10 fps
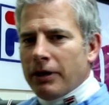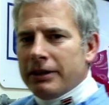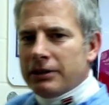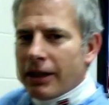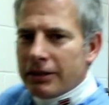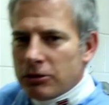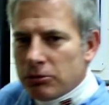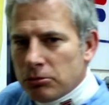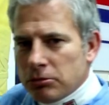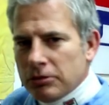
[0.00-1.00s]
to 80s
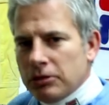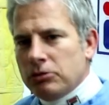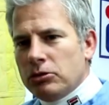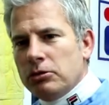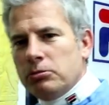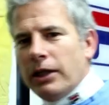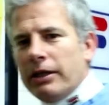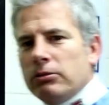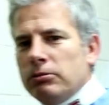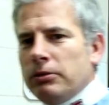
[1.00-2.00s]
Casual's YouTube
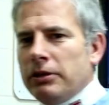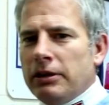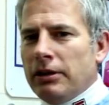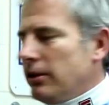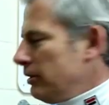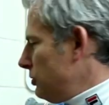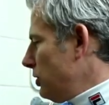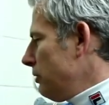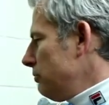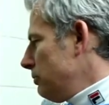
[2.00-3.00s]
channel. We're in the
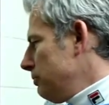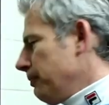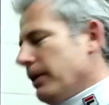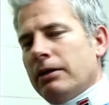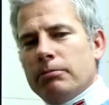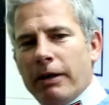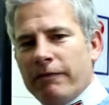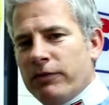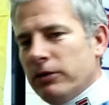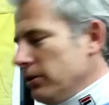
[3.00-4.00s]
showroom in
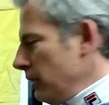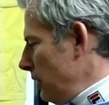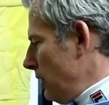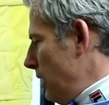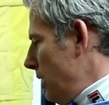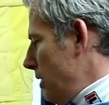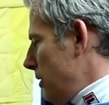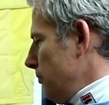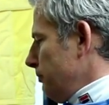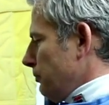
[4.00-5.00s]
Bedford.
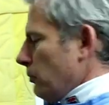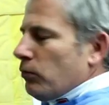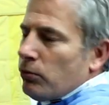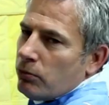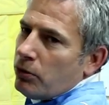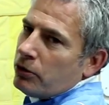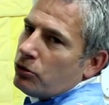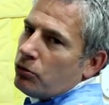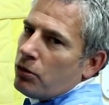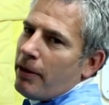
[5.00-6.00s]
Want to
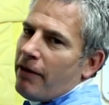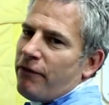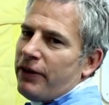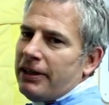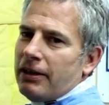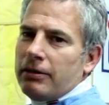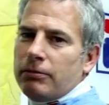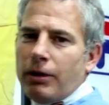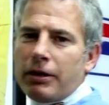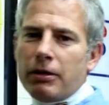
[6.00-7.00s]
talk about Fila,
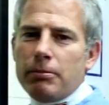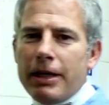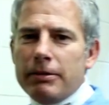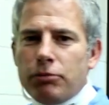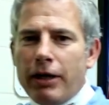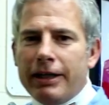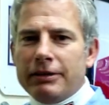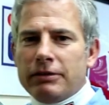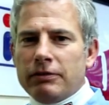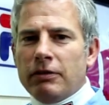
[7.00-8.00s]
one of the main
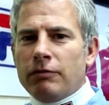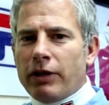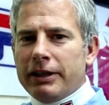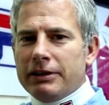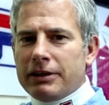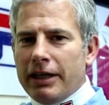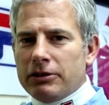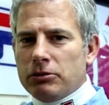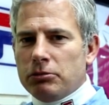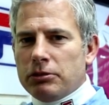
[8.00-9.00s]
brands for 80s
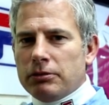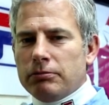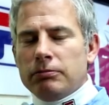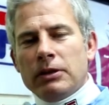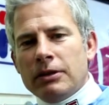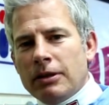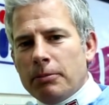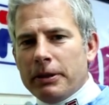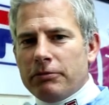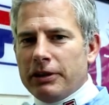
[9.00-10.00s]
Casuals, and a
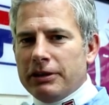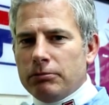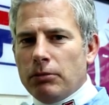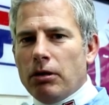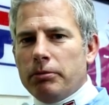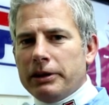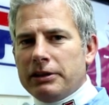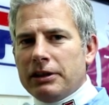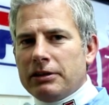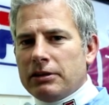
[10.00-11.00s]
big reason why we
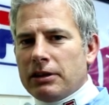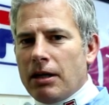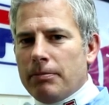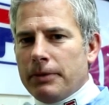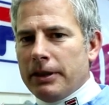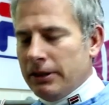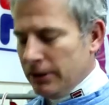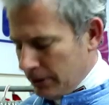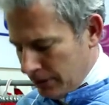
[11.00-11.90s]
exist as a company